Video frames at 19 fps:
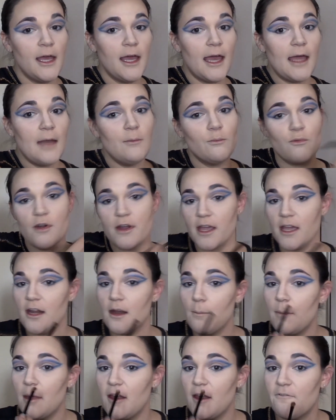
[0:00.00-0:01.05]
and bring it a
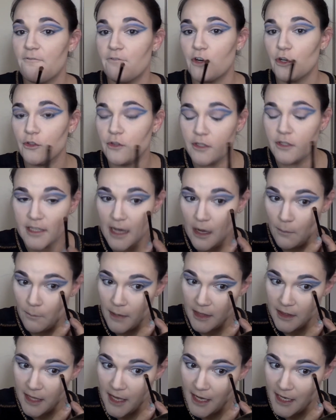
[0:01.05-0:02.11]
bit further down
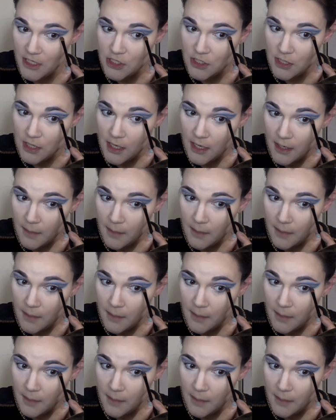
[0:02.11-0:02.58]
my lash line.